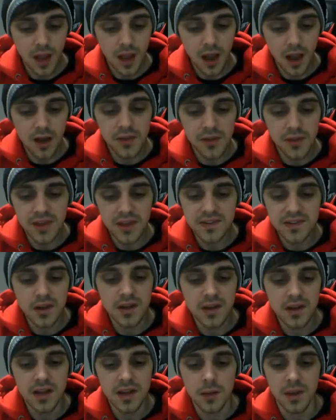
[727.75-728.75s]
they
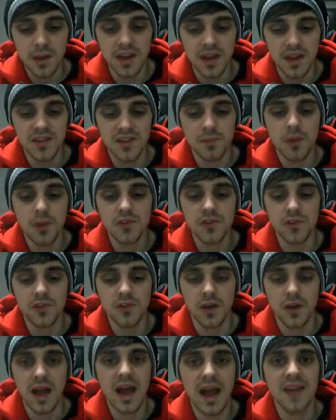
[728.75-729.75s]
signed up and their
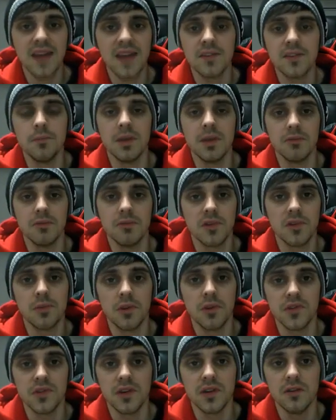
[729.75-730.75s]
sponsor hasn't been
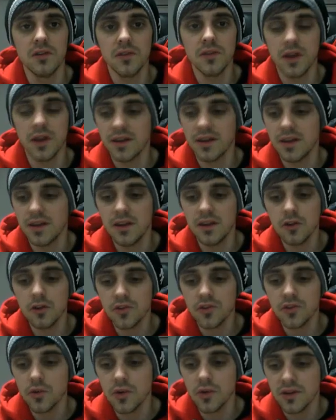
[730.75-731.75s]
responsive. Like, they're
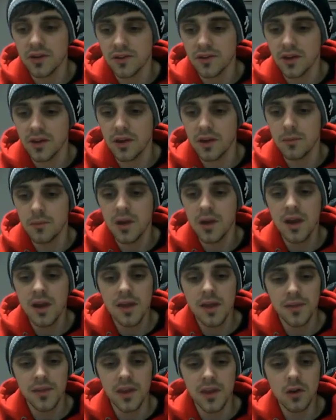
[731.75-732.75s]
not talking to them,
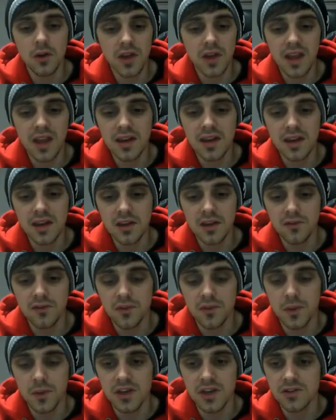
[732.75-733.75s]
they're not getting any
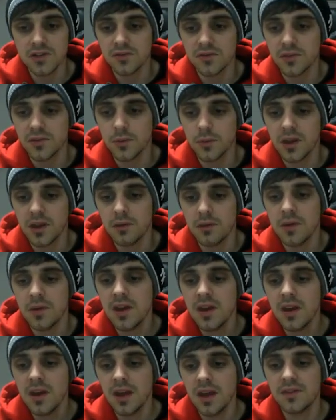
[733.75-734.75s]
information from them,
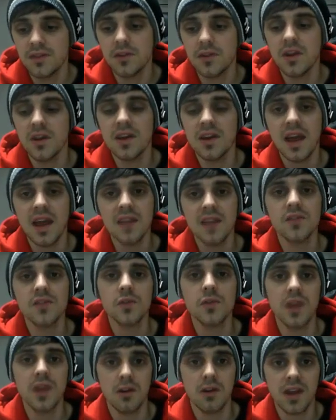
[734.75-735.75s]
and so they
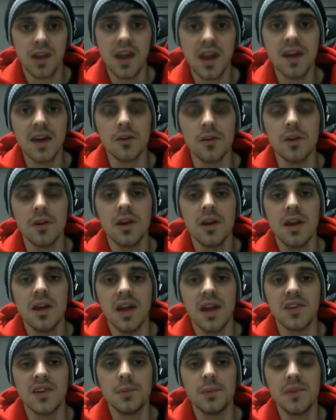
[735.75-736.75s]
cancel their account
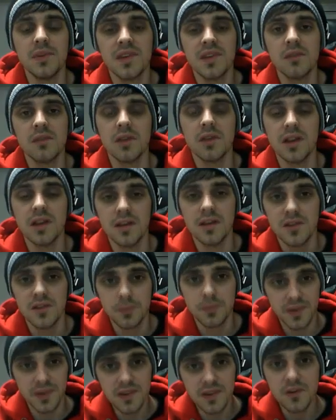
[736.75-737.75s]
and
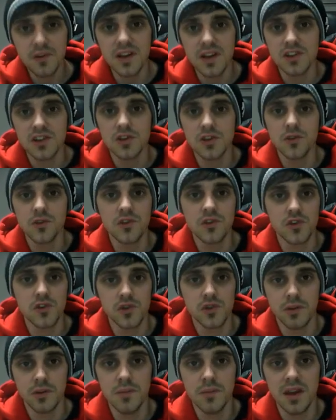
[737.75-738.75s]
specifically choose to
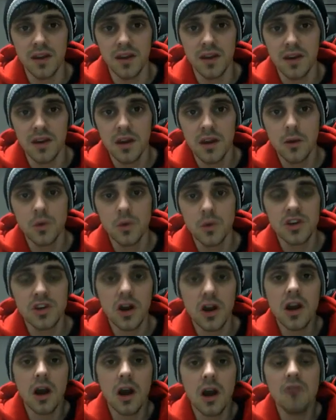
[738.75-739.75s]
join me, which
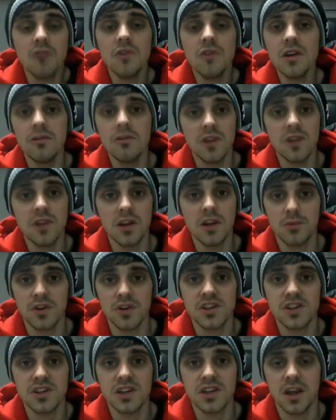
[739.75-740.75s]
I really, really
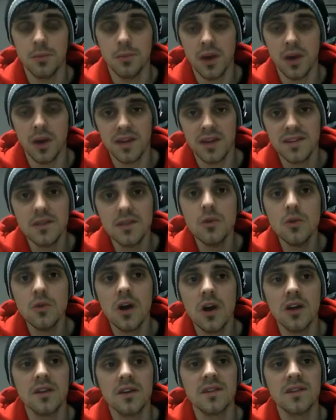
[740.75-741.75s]
appreciate. But I still
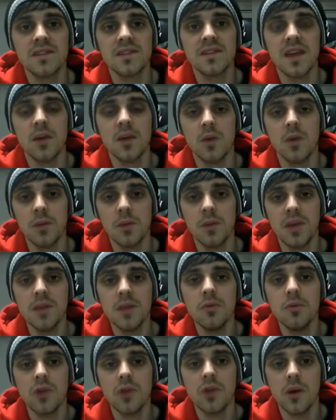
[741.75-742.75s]
can't understand why
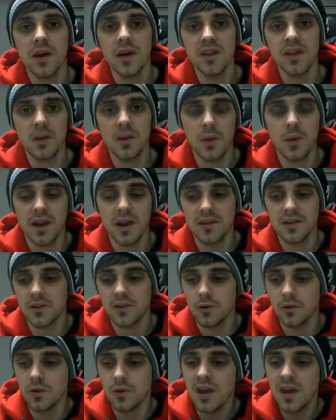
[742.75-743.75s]
people go out their way
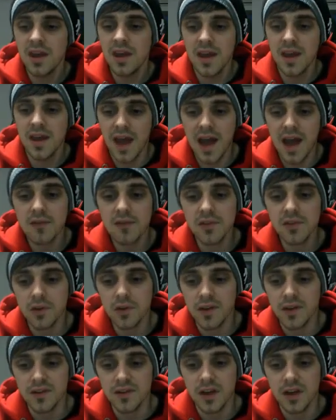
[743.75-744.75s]
to
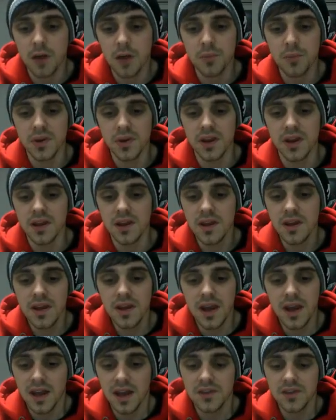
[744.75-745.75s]
advertise a company
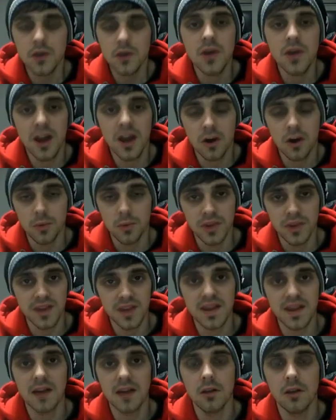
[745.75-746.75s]
and don't help their
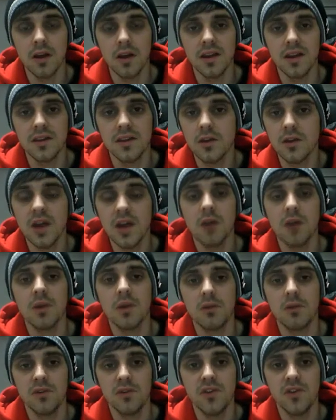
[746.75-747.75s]
downline, they don't help
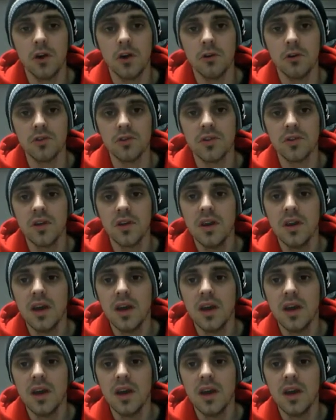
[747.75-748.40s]
their referrals.